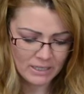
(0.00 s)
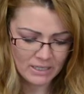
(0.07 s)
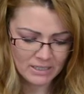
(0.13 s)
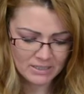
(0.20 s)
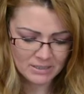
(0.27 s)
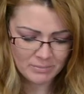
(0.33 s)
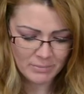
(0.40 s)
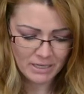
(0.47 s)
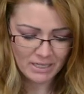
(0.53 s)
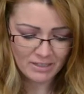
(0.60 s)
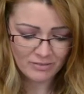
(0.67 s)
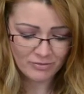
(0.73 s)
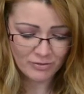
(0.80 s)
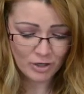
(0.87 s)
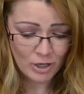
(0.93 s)
is
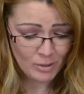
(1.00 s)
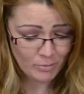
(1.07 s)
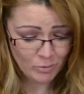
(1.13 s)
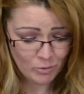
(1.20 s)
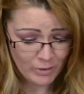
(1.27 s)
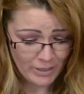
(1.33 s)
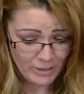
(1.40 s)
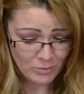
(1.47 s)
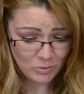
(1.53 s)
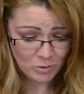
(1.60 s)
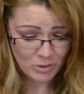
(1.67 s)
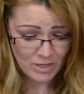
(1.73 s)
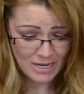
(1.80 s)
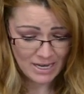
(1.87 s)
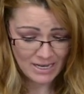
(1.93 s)
made from
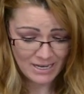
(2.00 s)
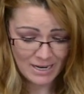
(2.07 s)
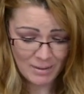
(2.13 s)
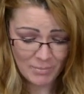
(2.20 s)
granule and